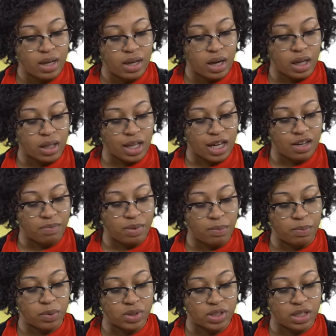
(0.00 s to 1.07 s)
A lot of
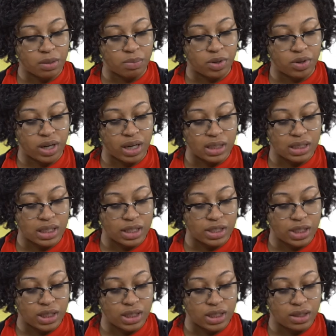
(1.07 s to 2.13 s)
people skip a grade, said
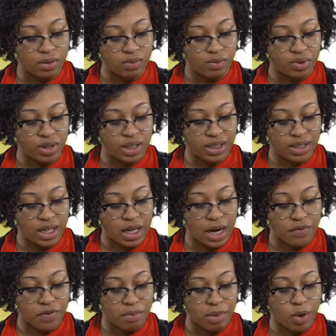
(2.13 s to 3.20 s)
Jessie. Really? I
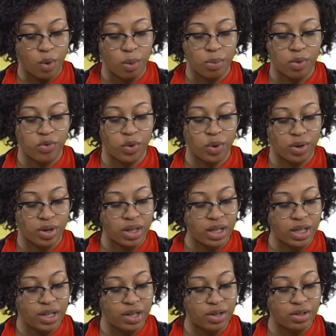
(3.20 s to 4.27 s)
never met one before.
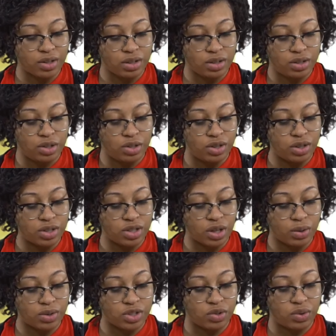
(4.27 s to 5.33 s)
Here, do your
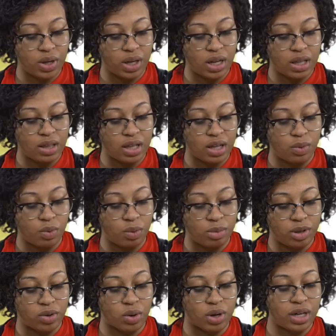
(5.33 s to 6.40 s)
toes green and then we'll
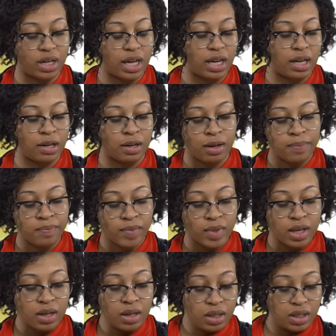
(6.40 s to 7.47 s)
be coordinated.
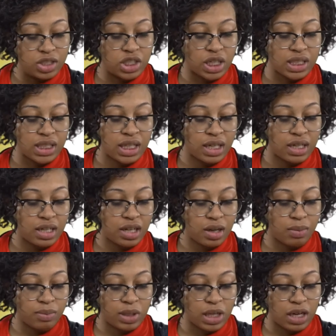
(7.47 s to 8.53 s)
Jessie ended
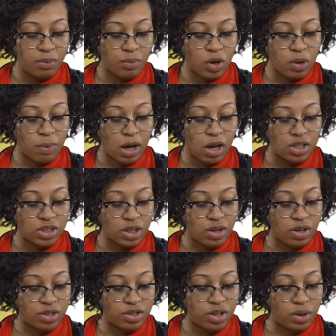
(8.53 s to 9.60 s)
up getting more polish on
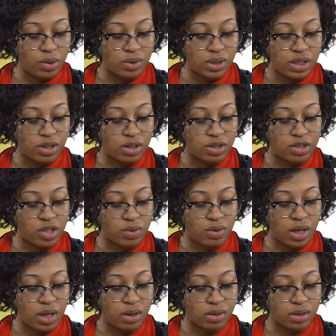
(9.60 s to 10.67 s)
her toes than her
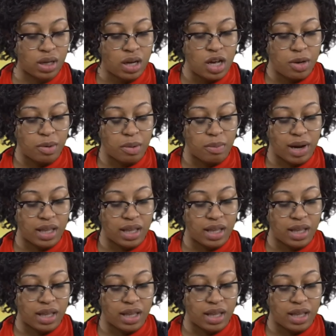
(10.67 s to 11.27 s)
toenails, but by